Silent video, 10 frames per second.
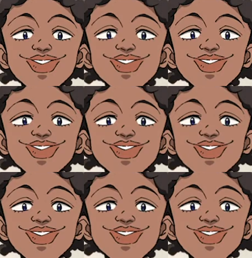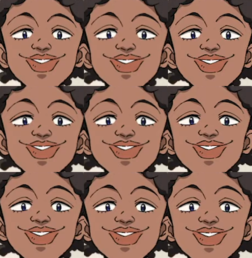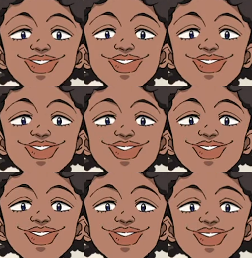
The person shown says nothing.